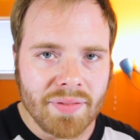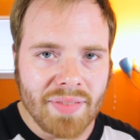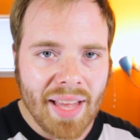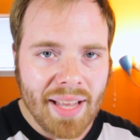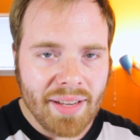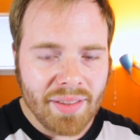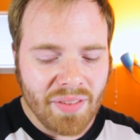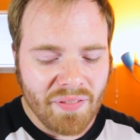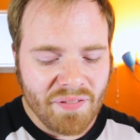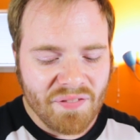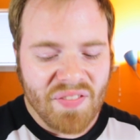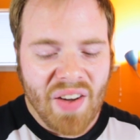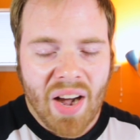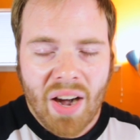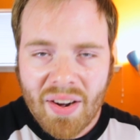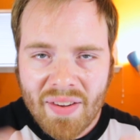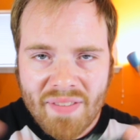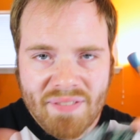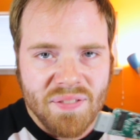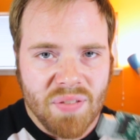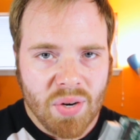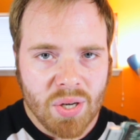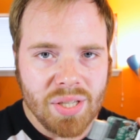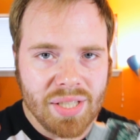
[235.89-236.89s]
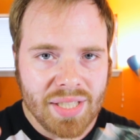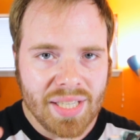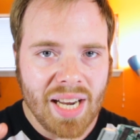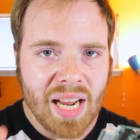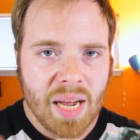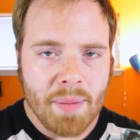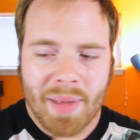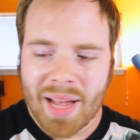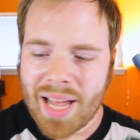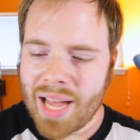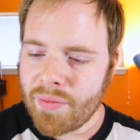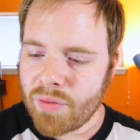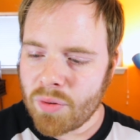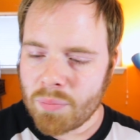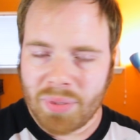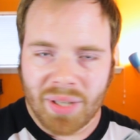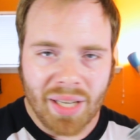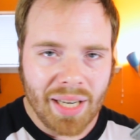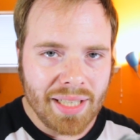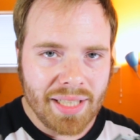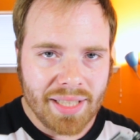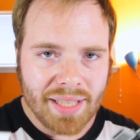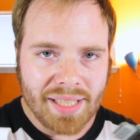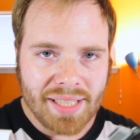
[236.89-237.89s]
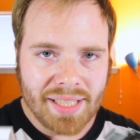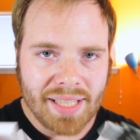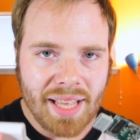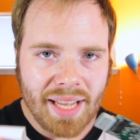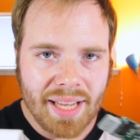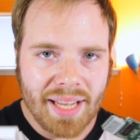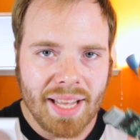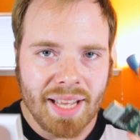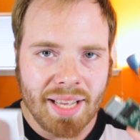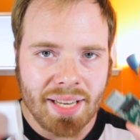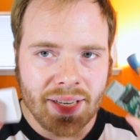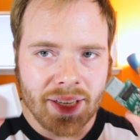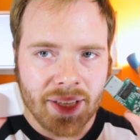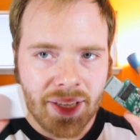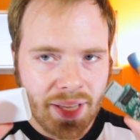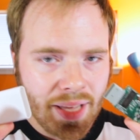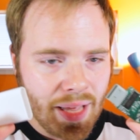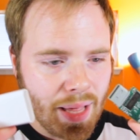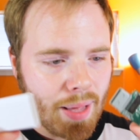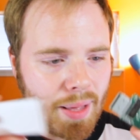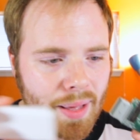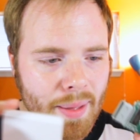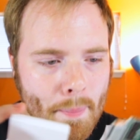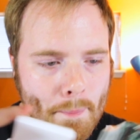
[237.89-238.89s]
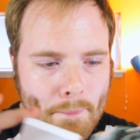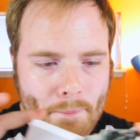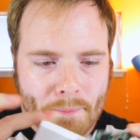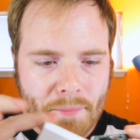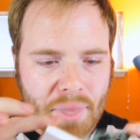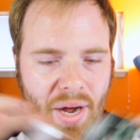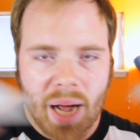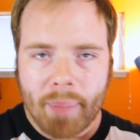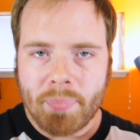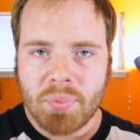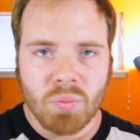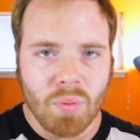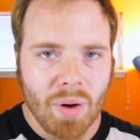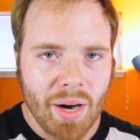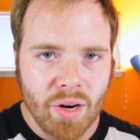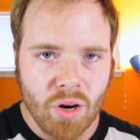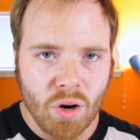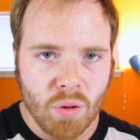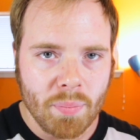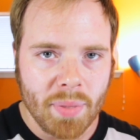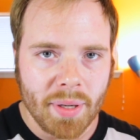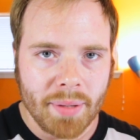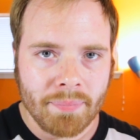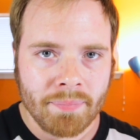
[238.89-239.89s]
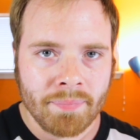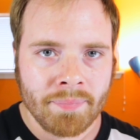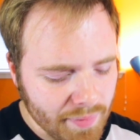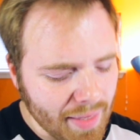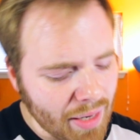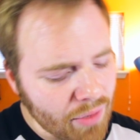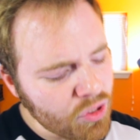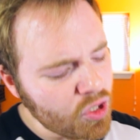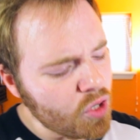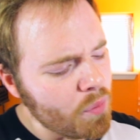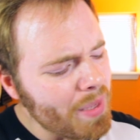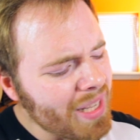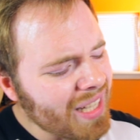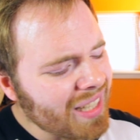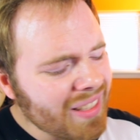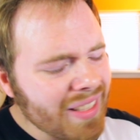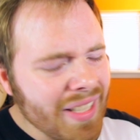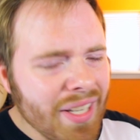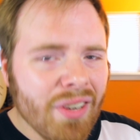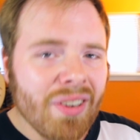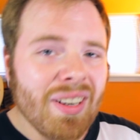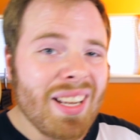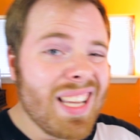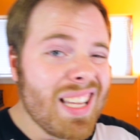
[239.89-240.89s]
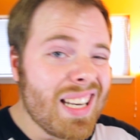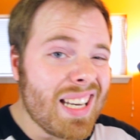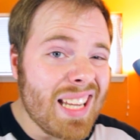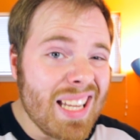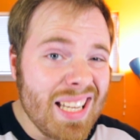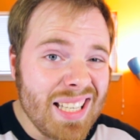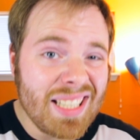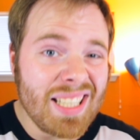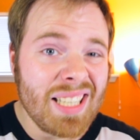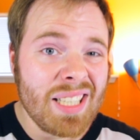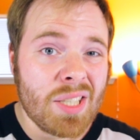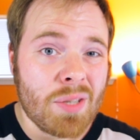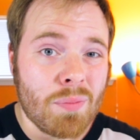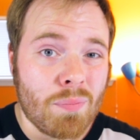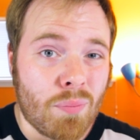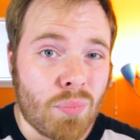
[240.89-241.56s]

That the very first time I ever plugged this thing in, popped right open. Now, to be clear, it isn't